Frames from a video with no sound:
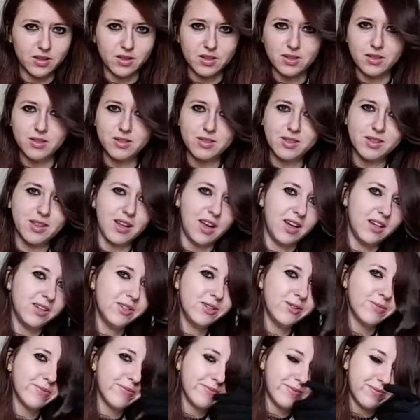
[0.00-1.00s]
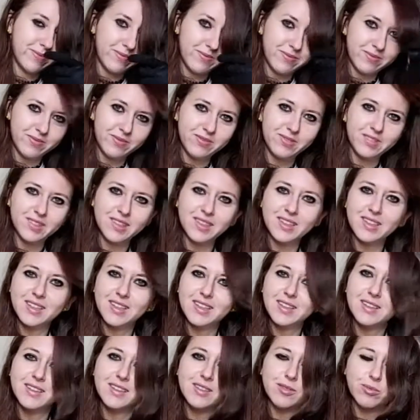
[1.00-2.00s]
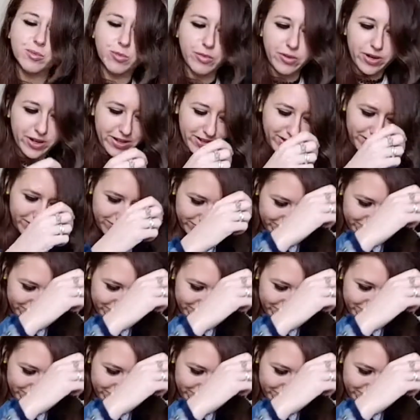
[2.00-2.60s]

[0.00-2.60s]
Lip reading: This looks nice. Pretty.